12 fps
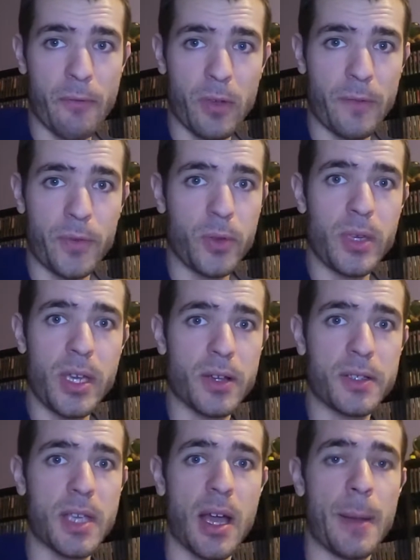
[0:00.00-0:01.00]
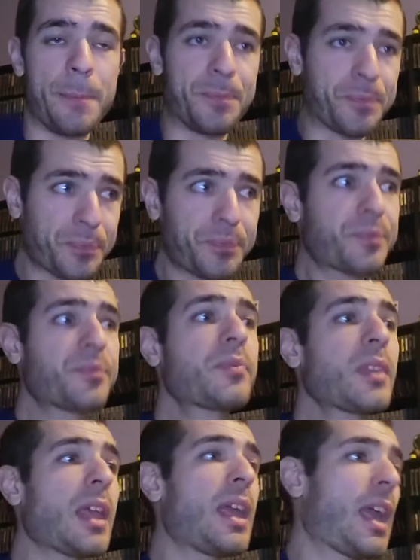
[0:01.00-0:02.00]
few years,
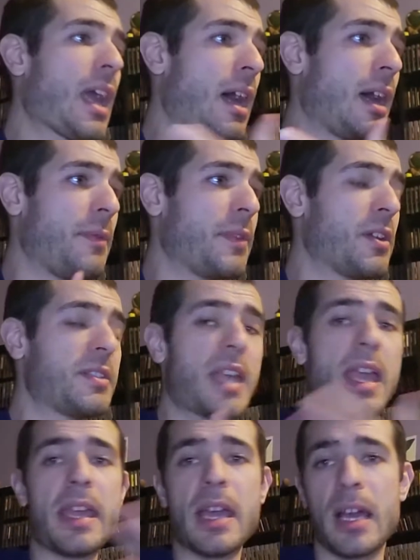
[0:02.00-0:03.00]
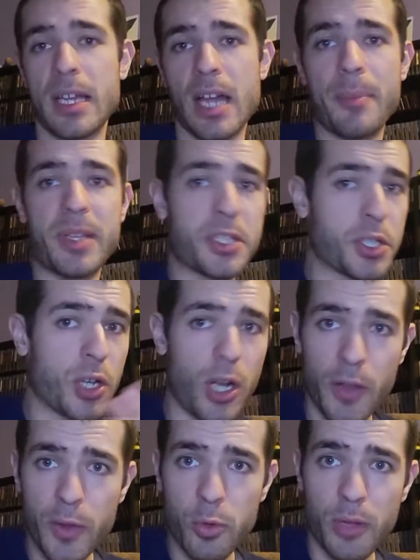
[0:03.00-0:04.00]
there's a competition
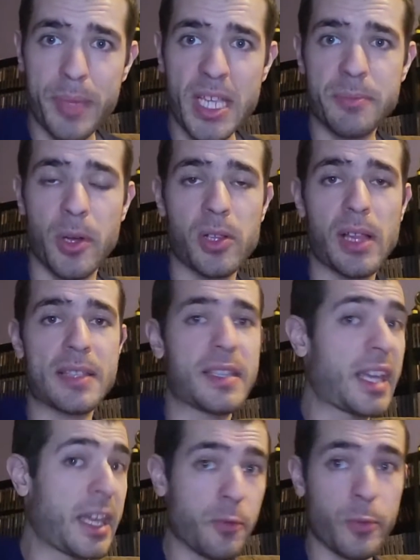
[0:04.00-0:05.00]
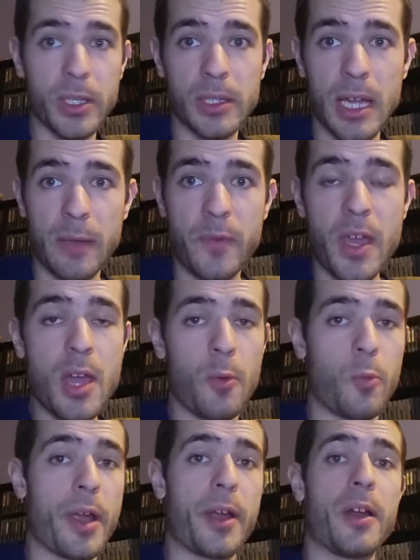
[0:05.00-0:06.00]
called the World Baseball Classic in real life
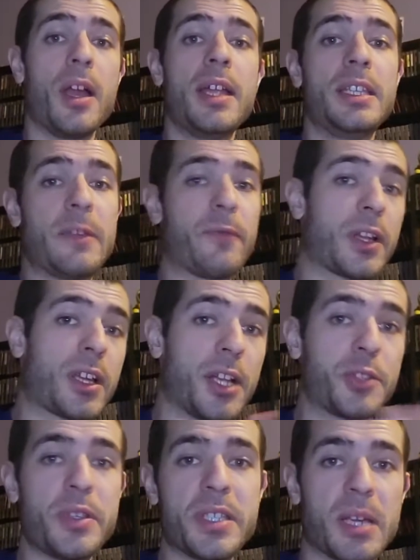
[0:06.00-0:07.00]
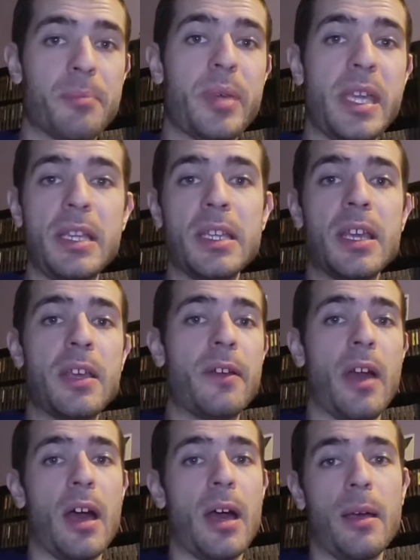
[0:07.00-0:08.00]
where different countries compete.
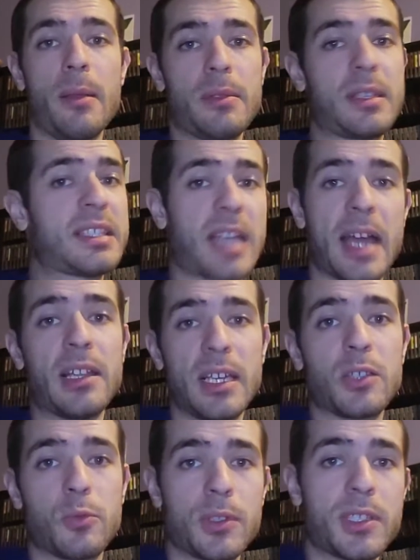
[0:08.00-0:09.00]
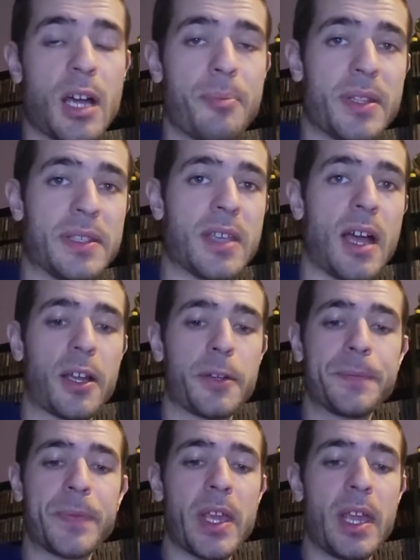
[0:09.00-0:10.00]
It's kind of like the World Cup in
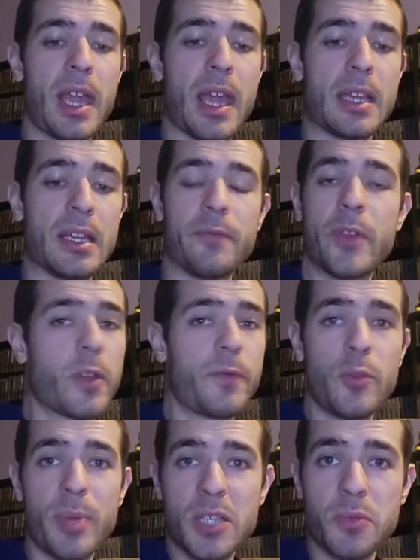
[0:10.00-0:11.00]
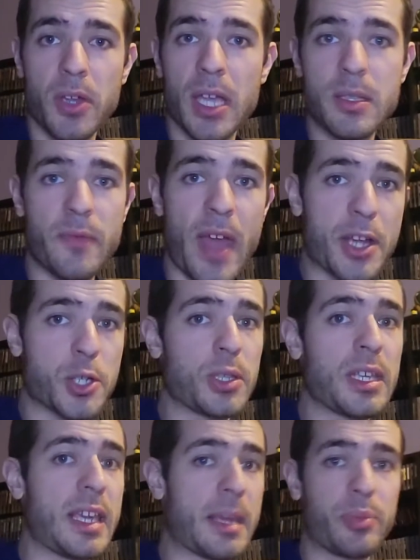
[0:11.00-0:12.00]
soccer. And very few baseball games have
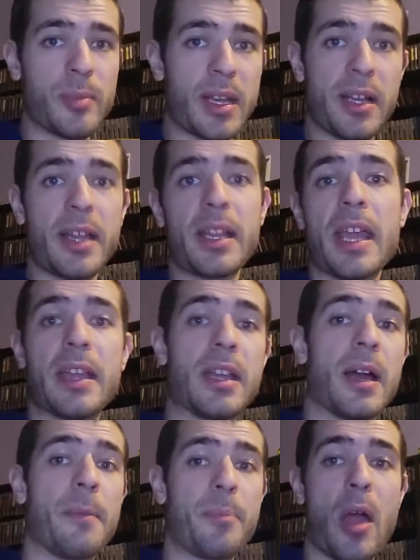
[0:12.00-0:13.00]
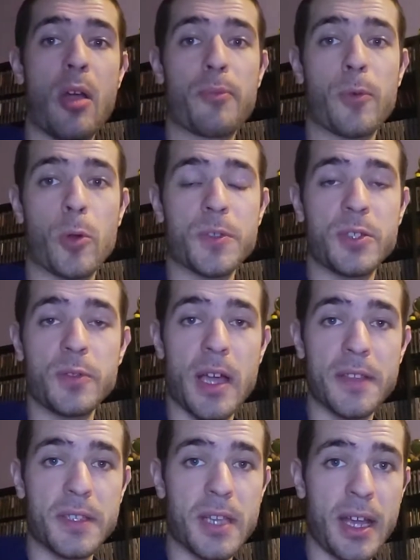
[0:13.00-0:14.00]
actually implemented it, and Power Pros
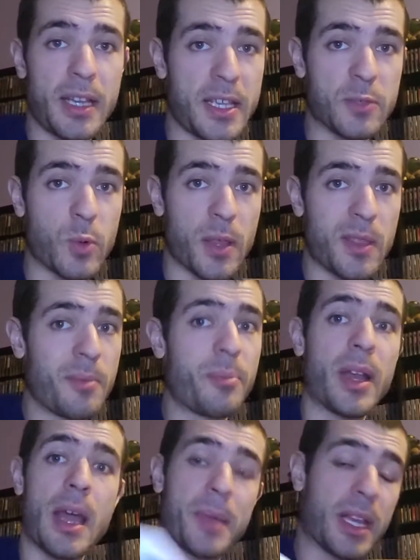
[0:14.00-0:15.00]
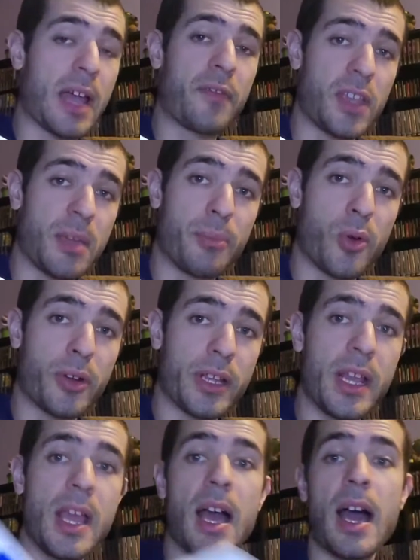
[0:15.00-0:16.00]
2009 is one of them, but I'm going to have to import
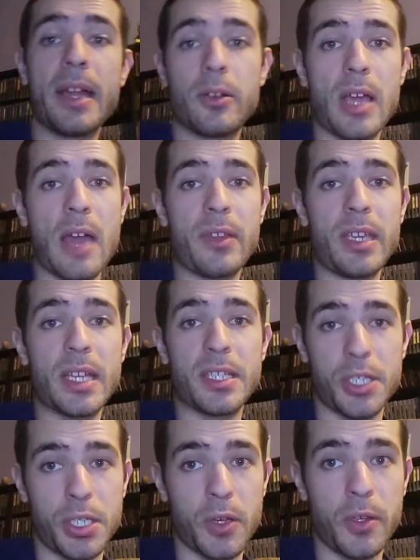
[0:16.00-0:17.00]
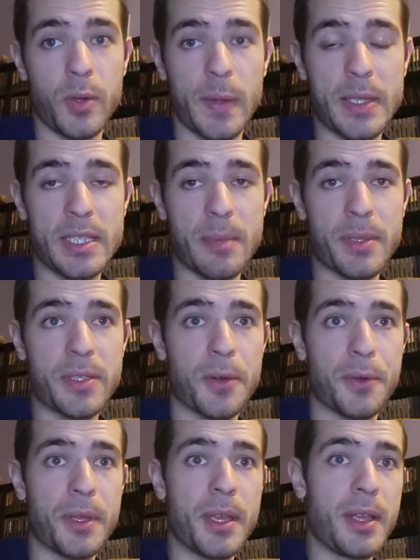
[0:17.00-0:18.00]
it. I don't have it yet to show you on this
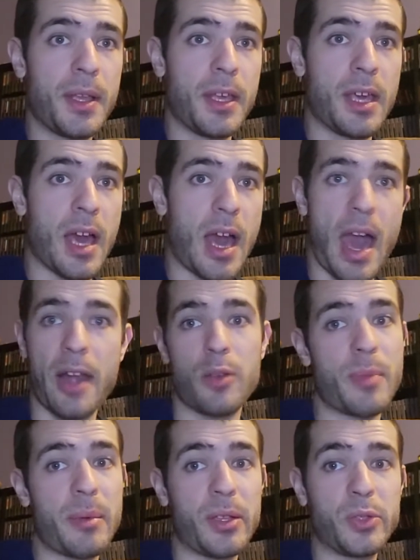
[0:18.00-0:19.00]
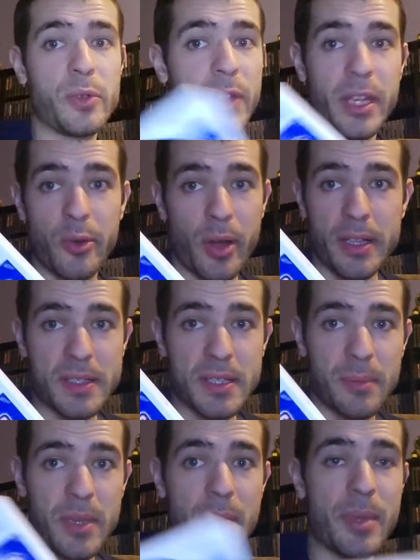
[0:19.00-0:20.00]
episode. I don't know, maybe I'll do a video on it
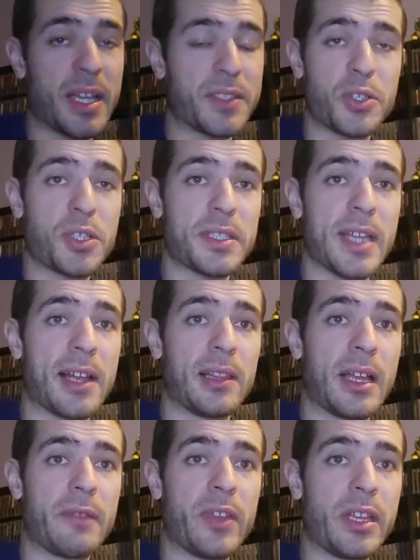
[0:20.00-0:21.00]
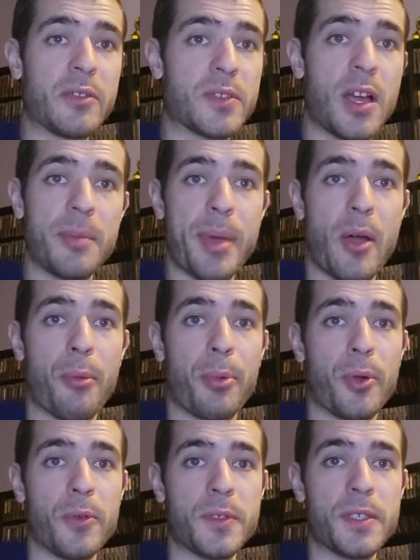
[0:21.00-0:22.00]
someday because there's just not a lot of videos on Power
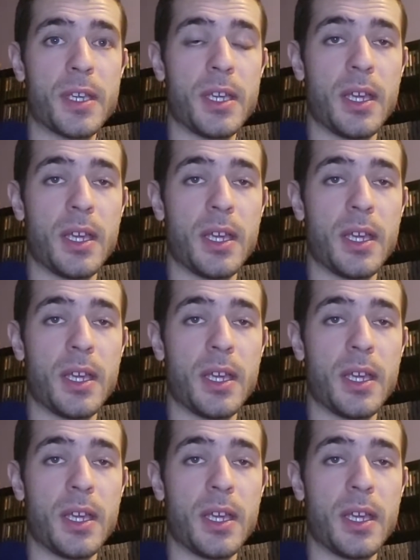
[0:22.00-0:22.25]
Pros